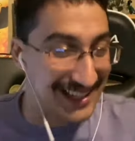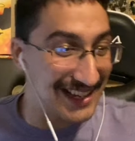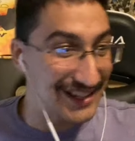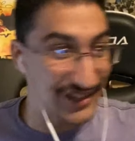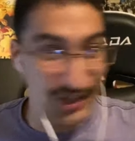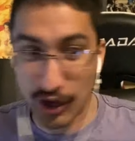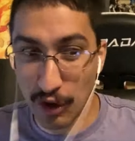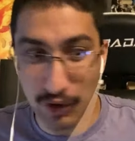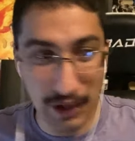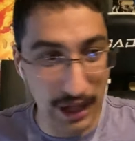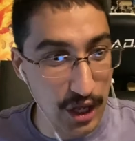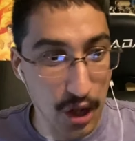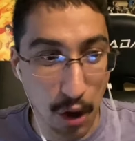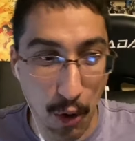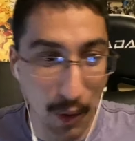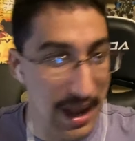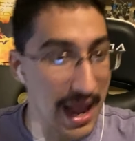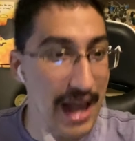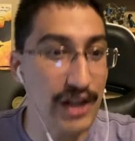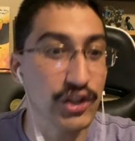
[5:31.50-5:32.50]
Ichigo. Like, yo,
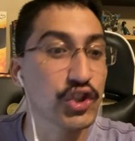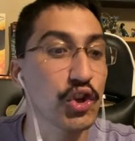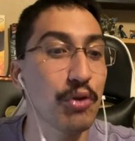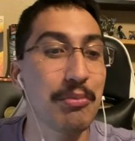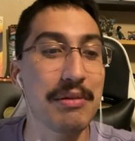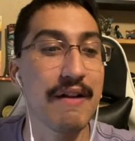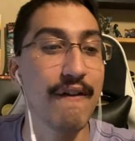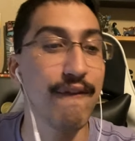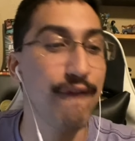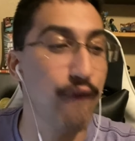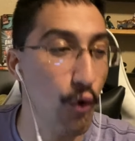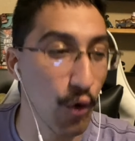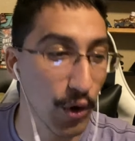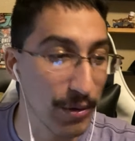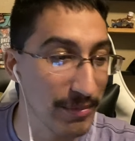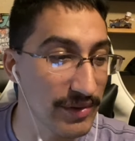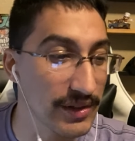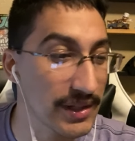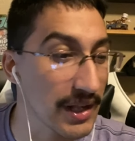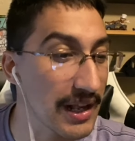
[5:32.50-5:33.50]
he has so many
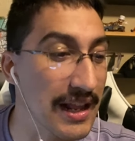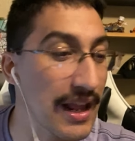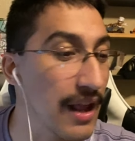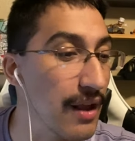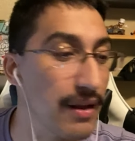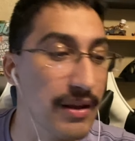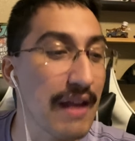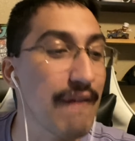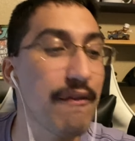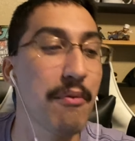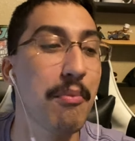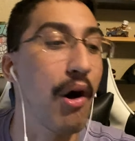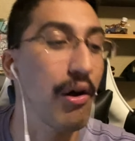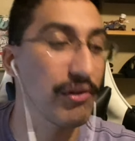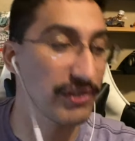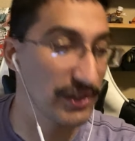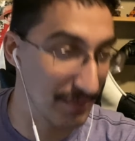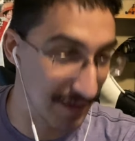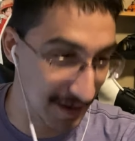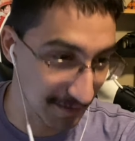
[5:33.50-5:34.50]
forms. G give them all
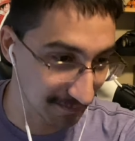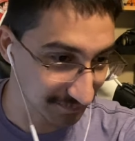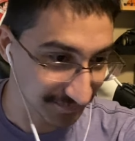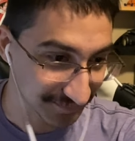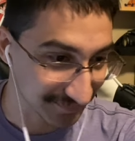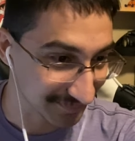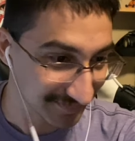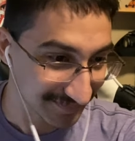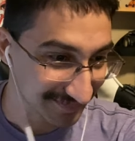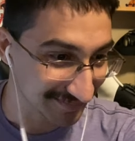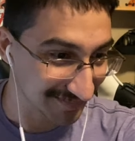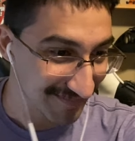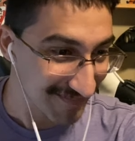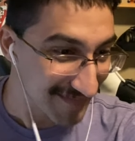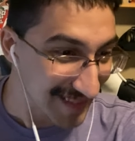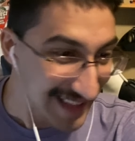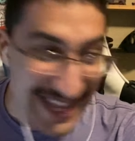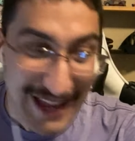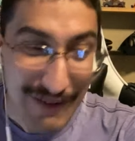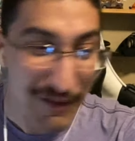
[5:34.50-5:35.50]
to me.
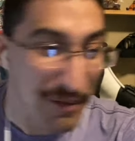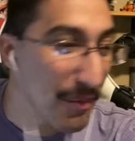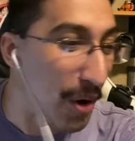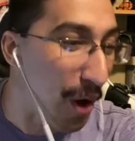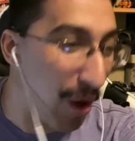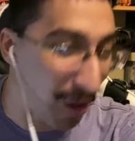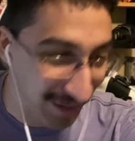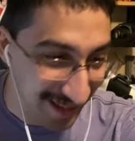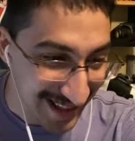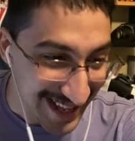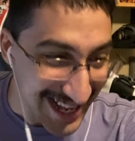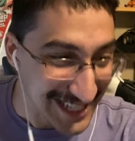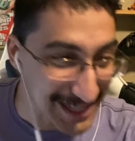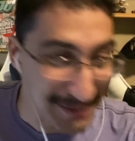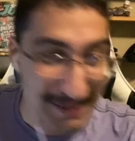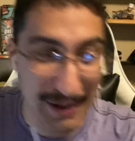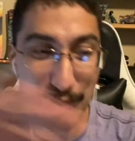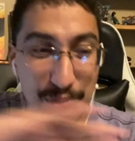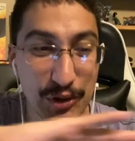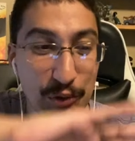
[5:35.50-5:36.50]
Give them all. Same
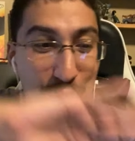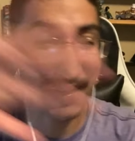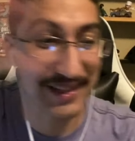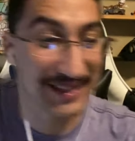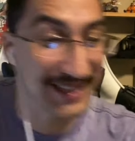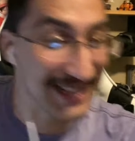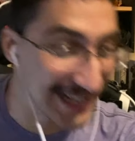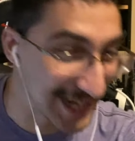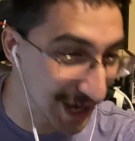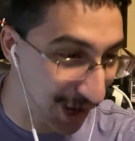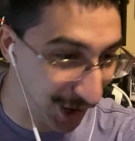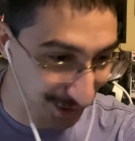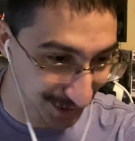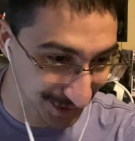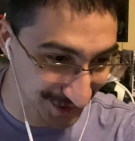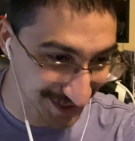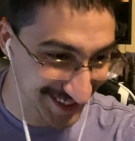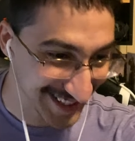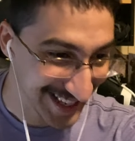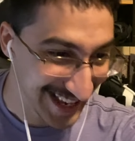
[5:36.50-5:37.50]
thing with the rest of the
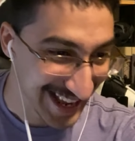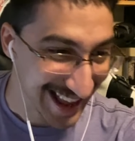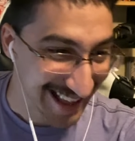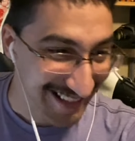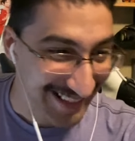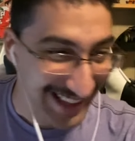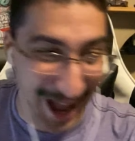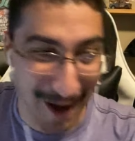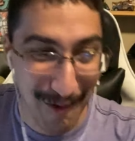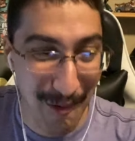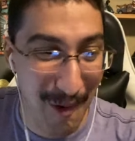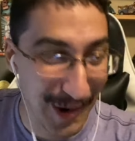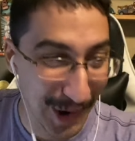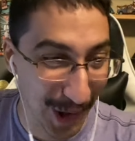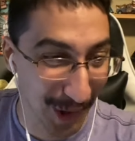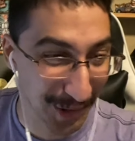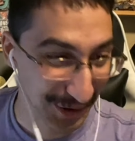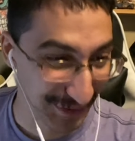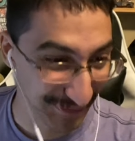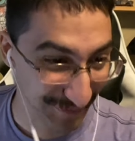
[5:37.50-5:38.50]
characters. Like, I want all
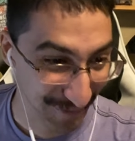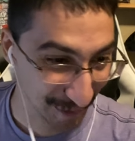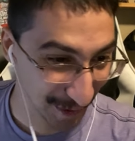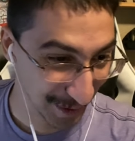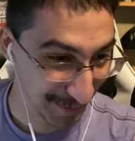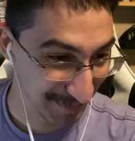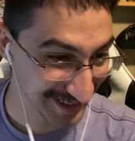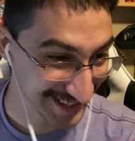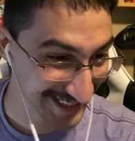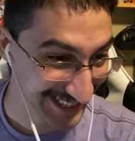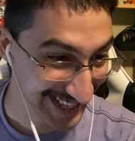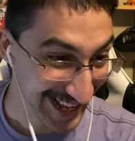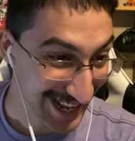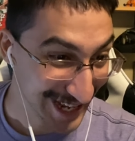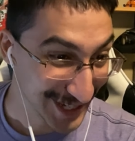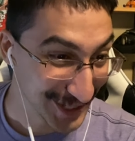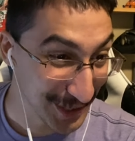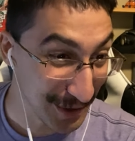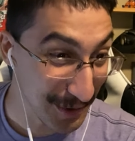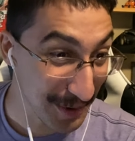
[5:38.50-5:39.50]
their forms.
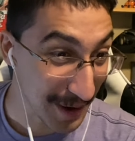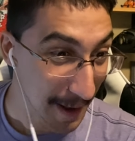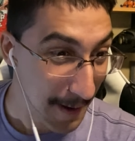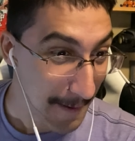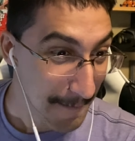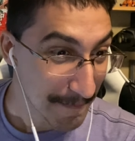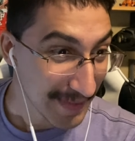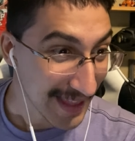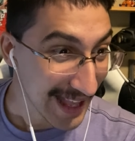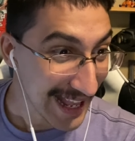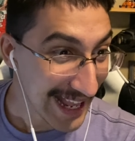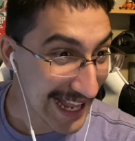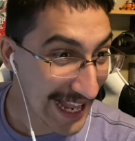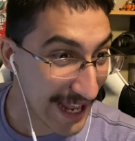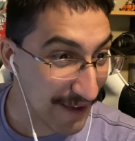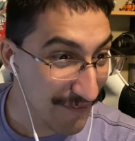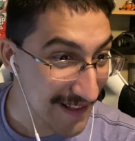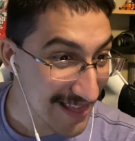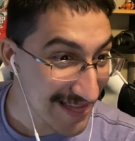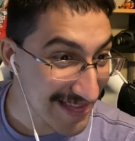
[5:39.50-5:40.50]
Dude,
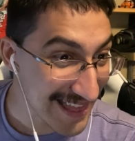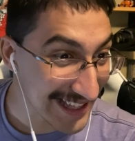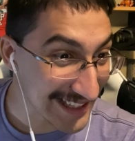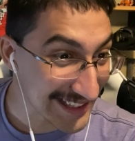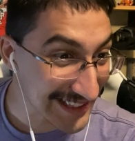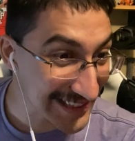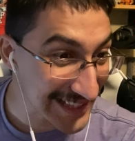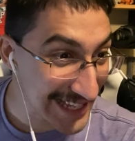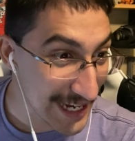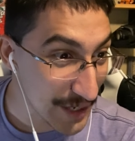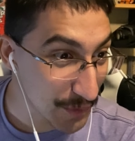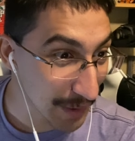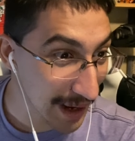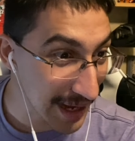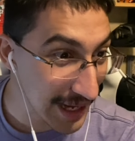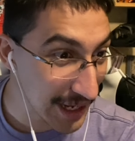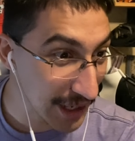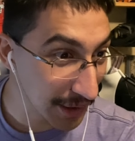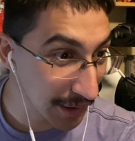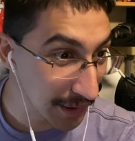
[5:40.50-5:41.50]
even this scene right
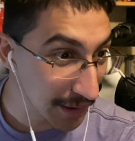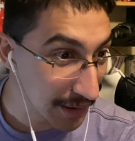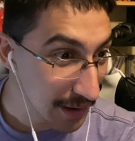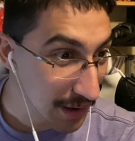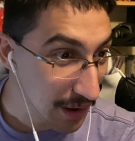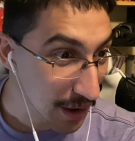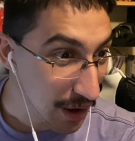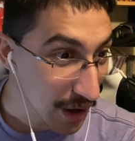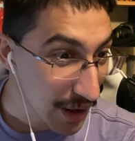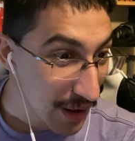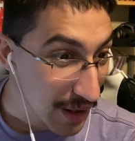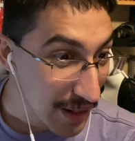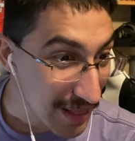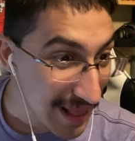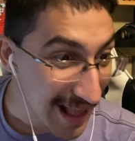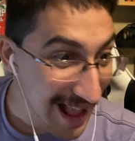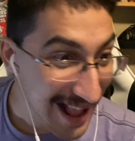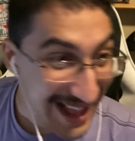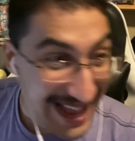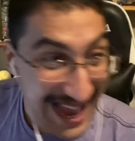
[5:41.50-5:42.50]
here,
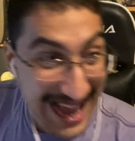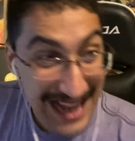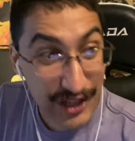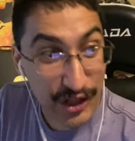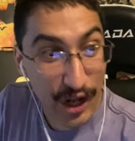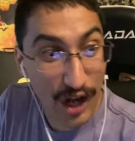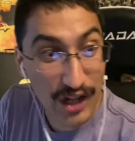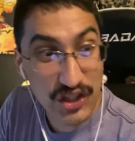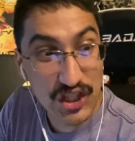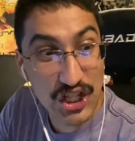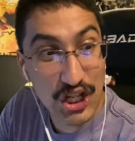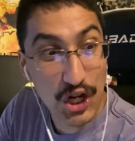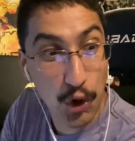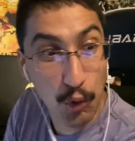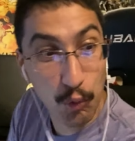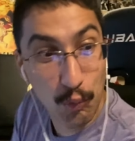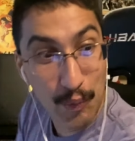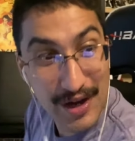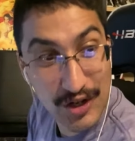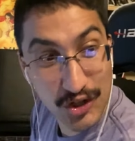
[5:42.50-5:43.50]
he does the
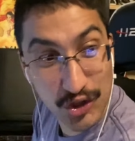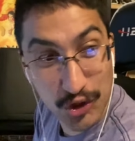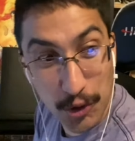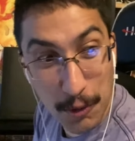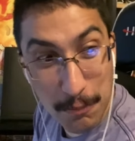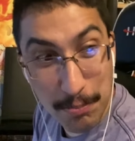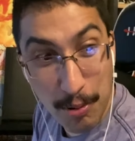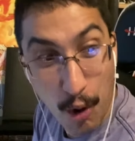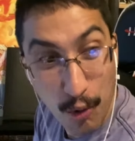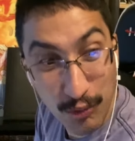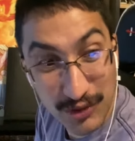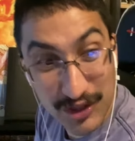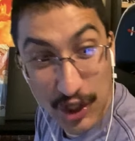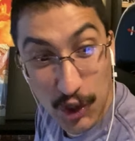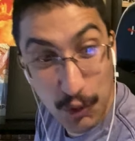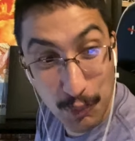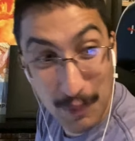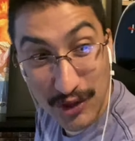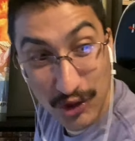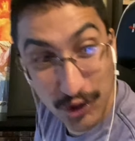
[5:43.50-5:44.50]
original pose, the
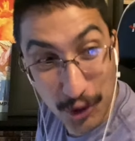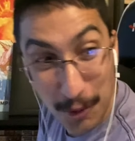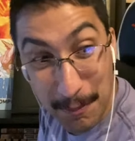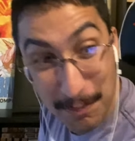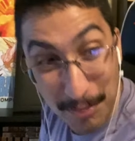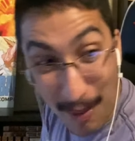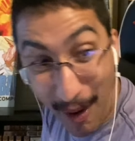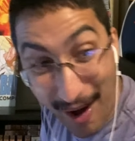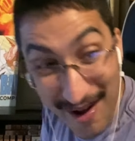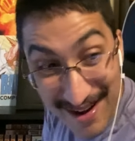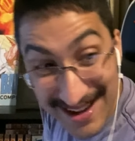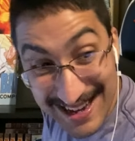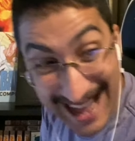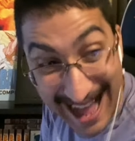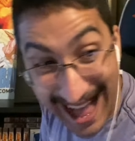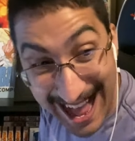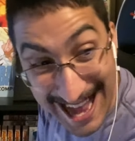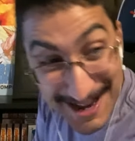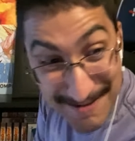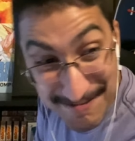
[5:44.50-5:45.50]
original
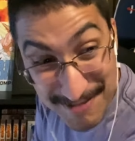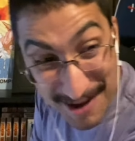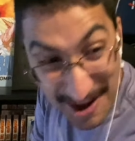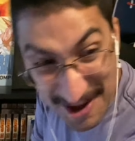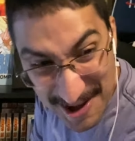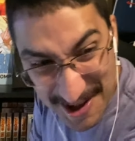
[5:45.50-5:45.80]
Bankai pose.